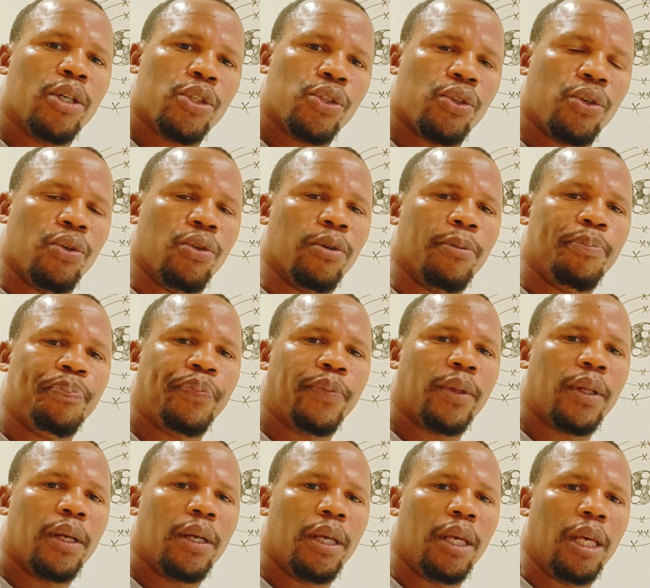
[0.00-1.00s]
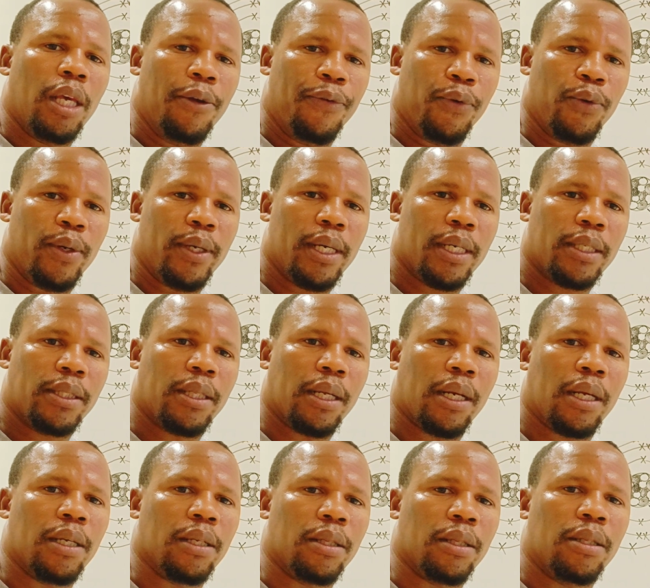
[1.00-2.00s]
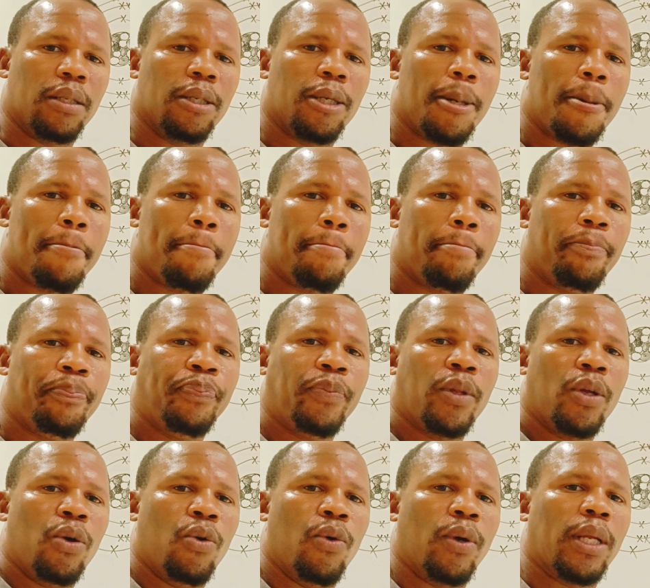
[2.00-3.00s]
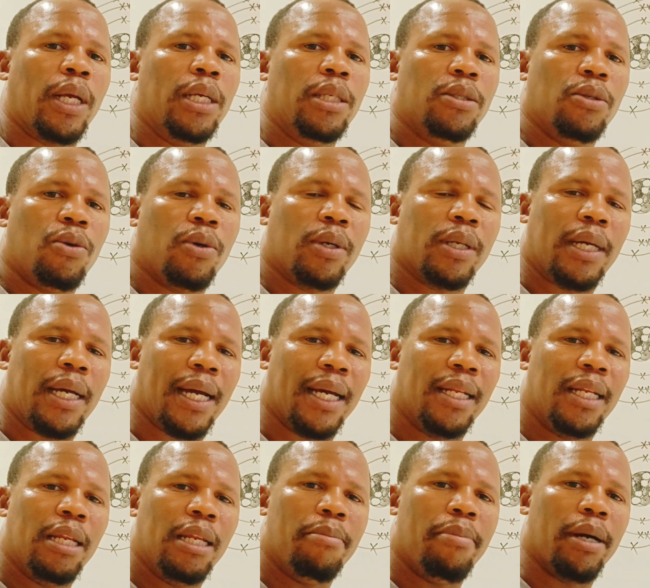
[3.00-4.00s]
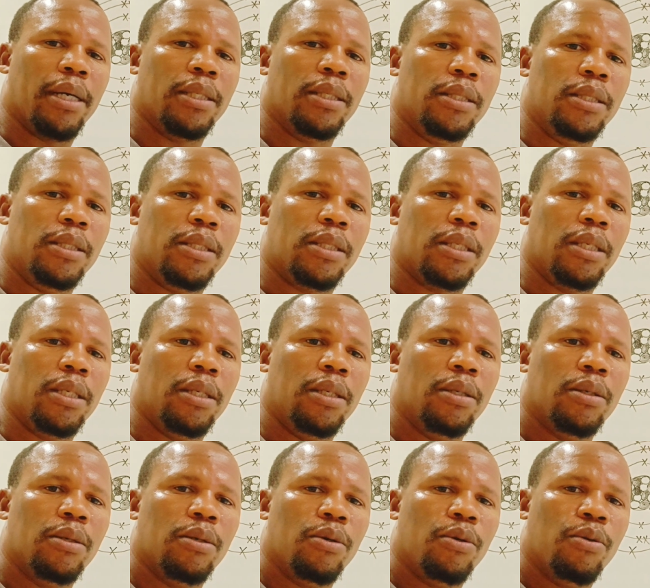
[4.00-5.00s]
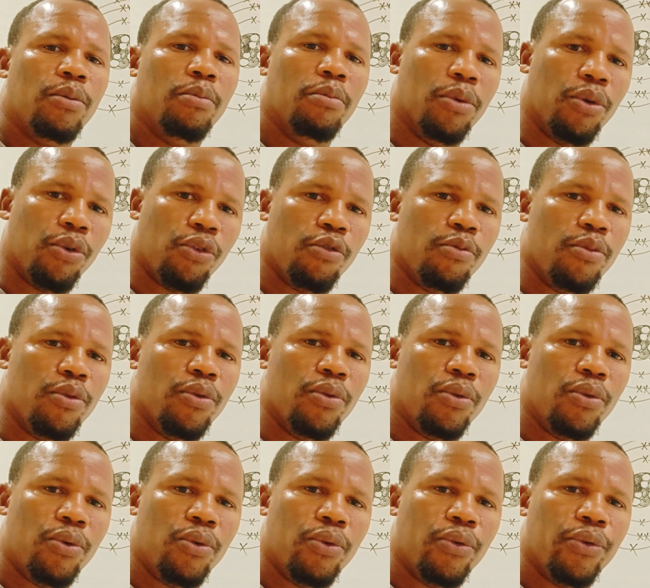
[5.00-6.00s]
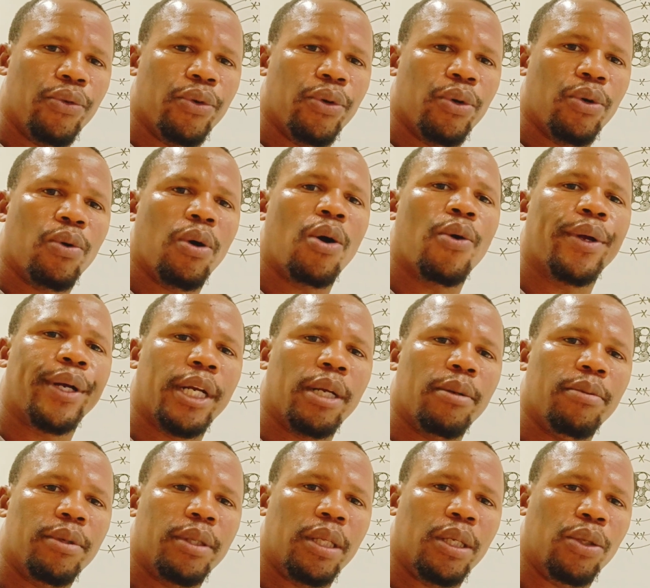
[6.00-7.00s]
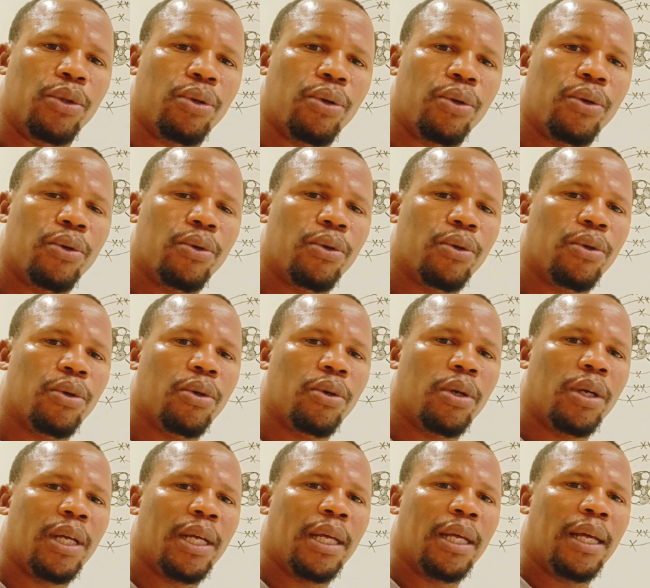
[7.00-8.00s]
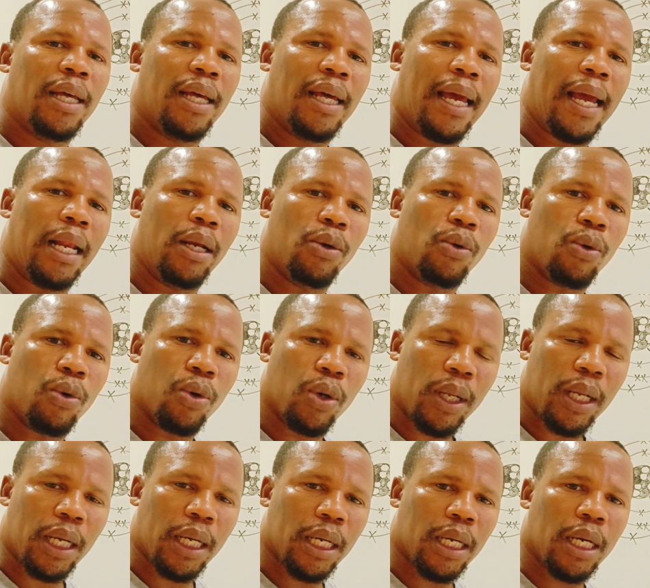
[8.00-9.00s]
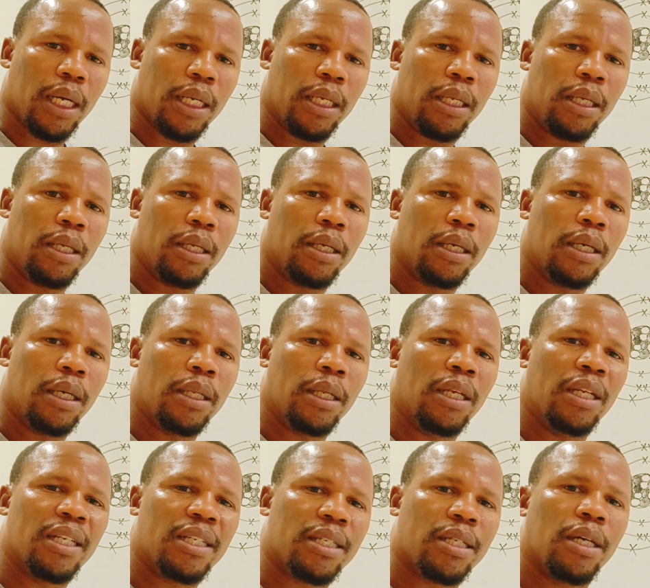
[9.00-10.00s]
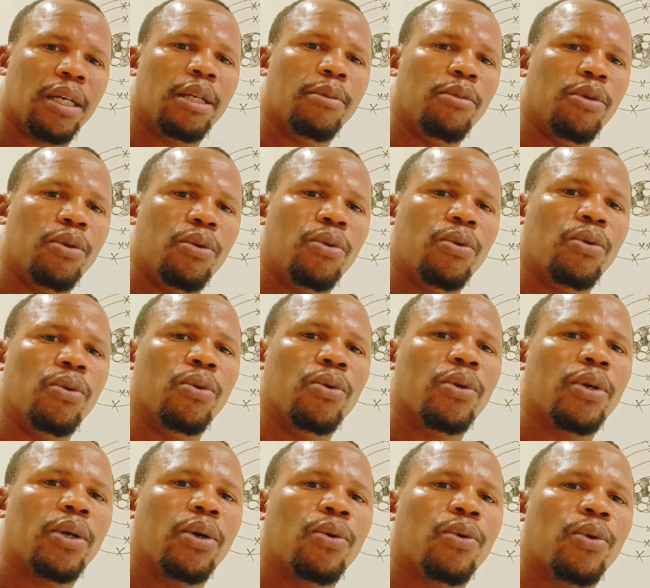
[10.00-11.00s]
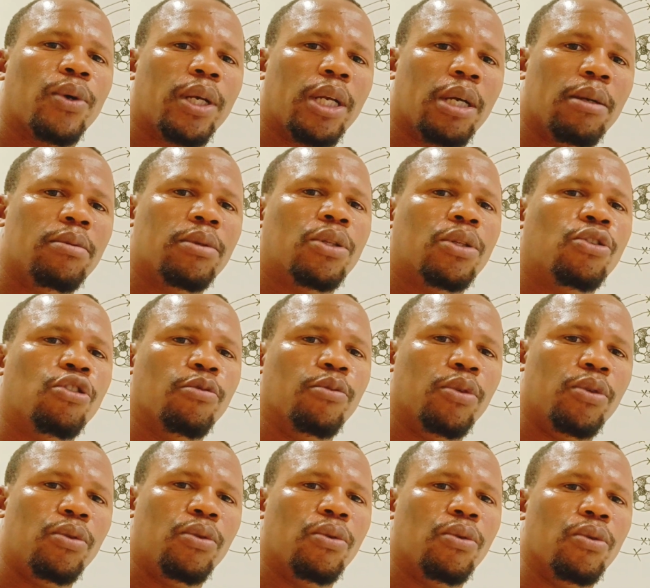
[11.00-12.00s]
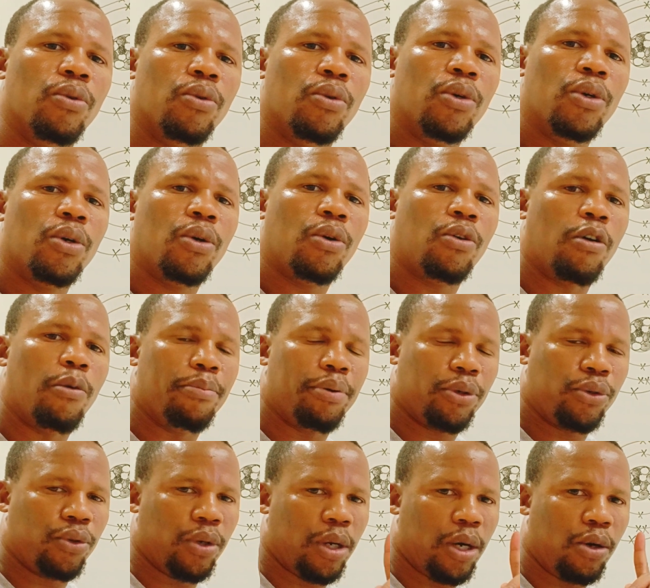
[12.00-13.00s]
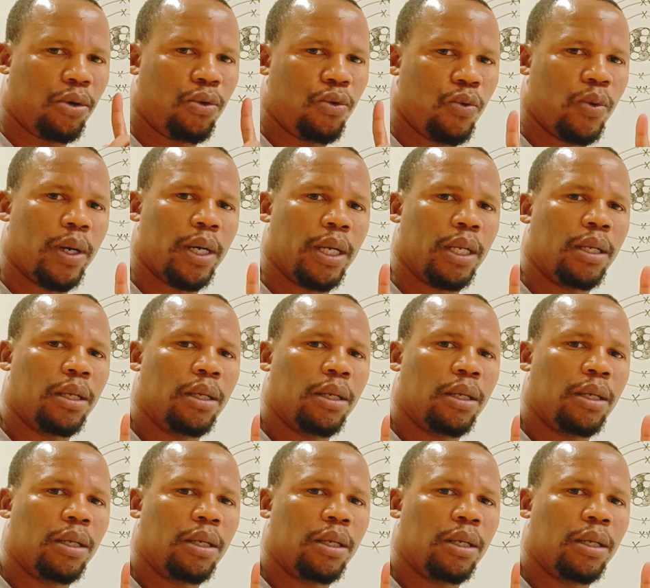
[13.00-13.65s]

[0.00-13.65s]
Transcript: So if you guessed right o tla itse gore ha le bantsi mo roomong go nna bothito ha le kgotlhagane le 10 mo ntlong go nna bothito mo ntlong compared to how lo 1